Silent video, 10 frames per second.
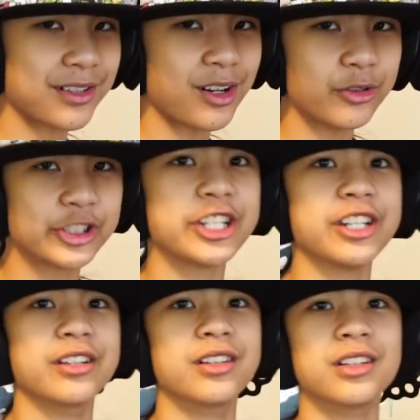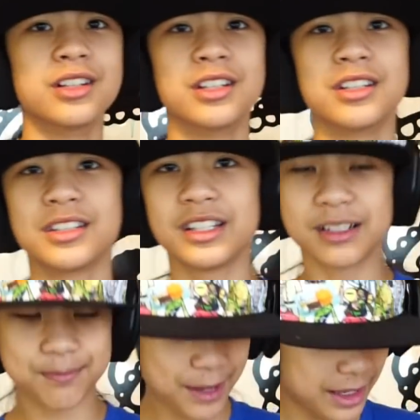They're O G. Oh,
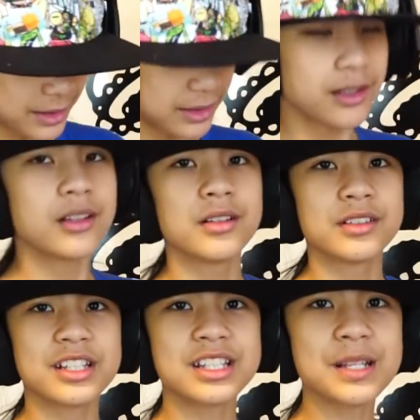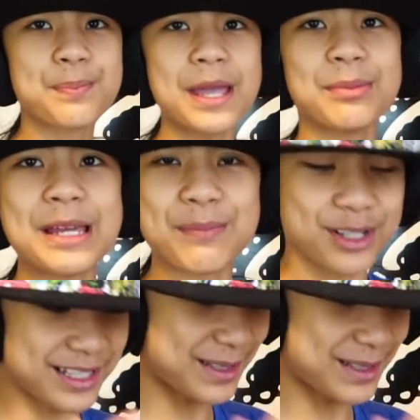well, that's not fair. This is Beyblade burst.